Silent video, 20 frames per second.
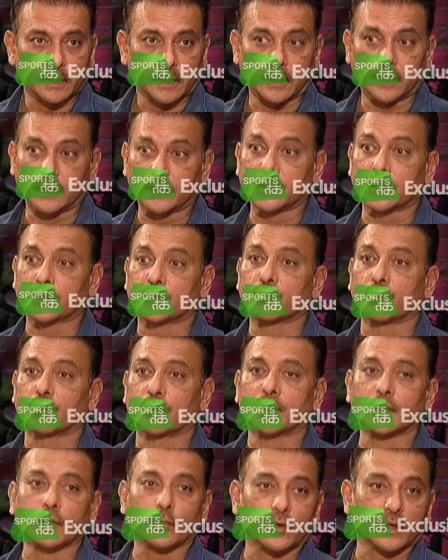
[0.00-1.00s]
And it just
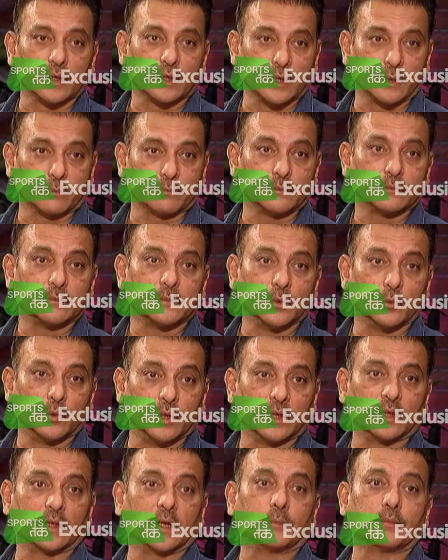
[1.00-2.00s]
showed in the World Cup. The
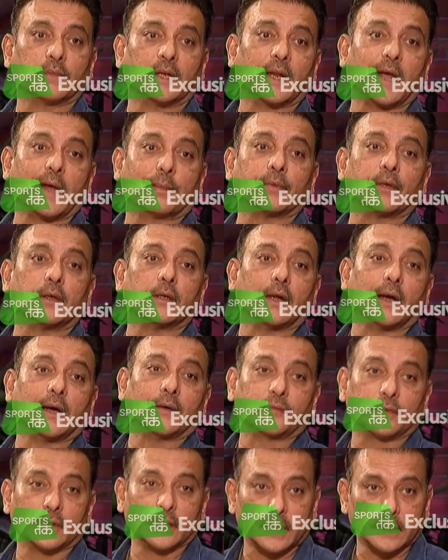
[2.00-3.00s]
World Cup that happened
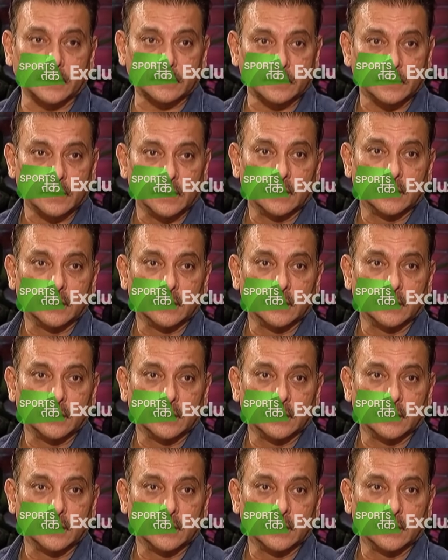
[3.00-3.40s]
after that,